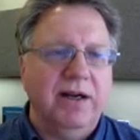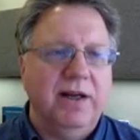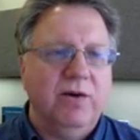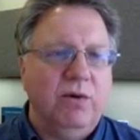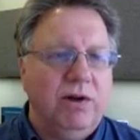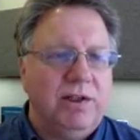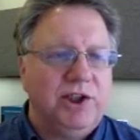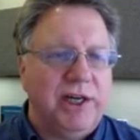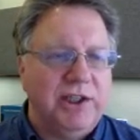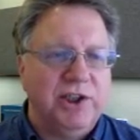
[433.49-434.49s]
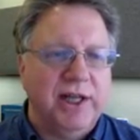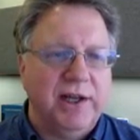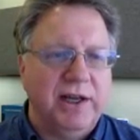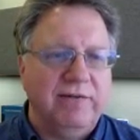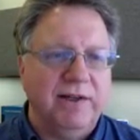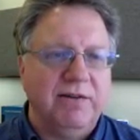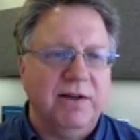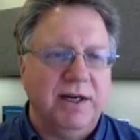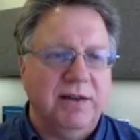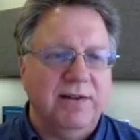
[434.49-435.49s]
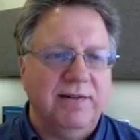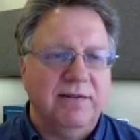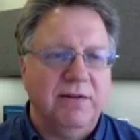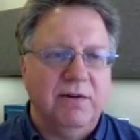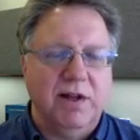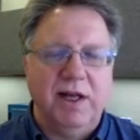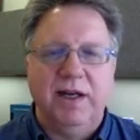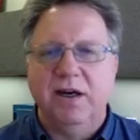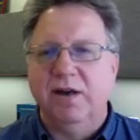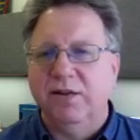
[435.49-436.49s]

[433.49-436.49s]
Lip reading: In order to change that, you have to click on this little icon,